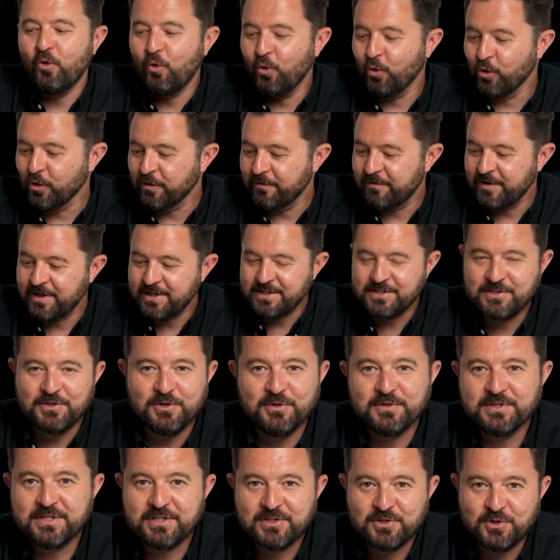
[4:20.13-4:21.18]
all of it is
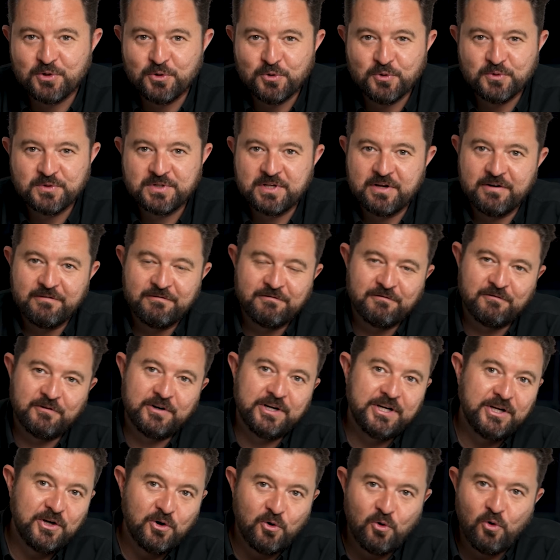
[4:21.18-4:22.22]
using tools that are
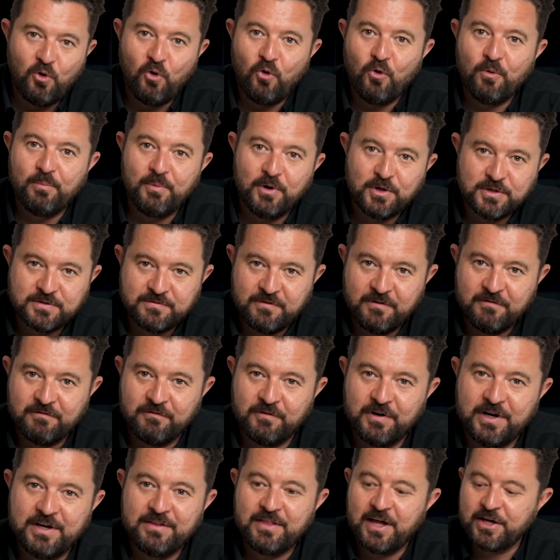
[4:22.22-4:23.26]
free or almost for
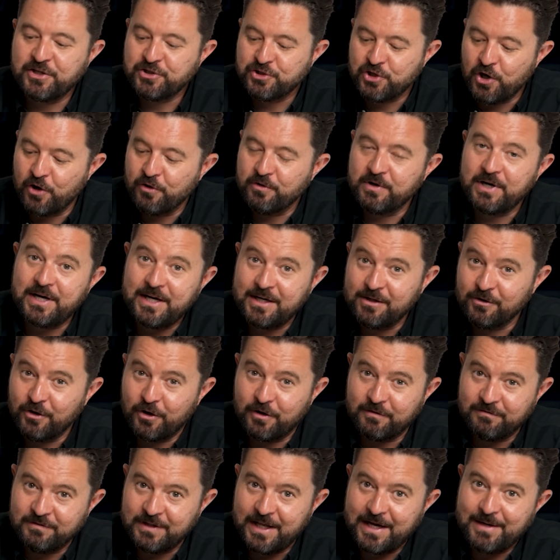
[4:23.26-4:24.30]
free. They don't need a
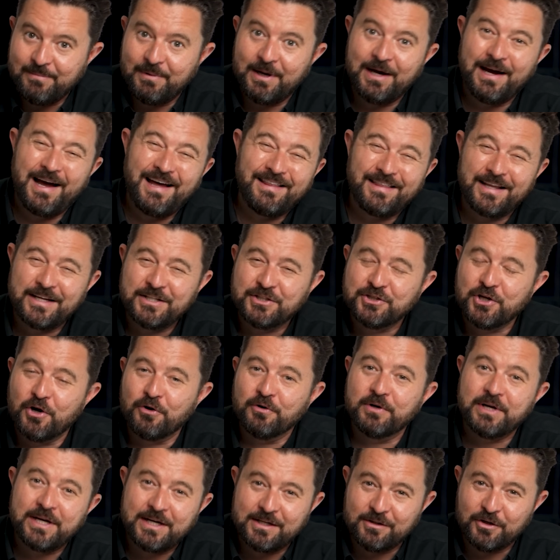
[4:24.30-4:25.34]
lot of labor and they
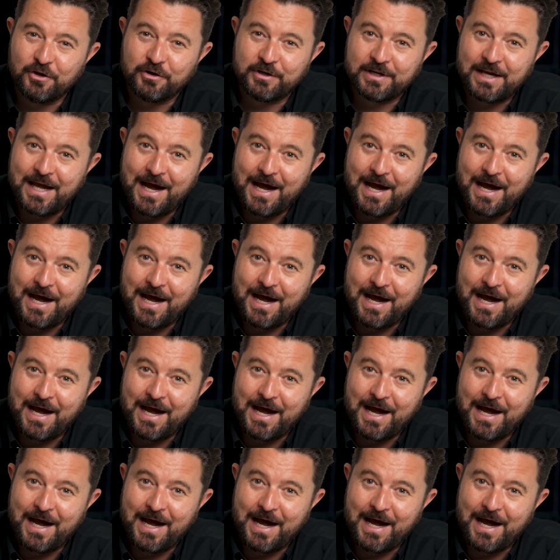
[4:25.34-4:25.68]
don't need a lot of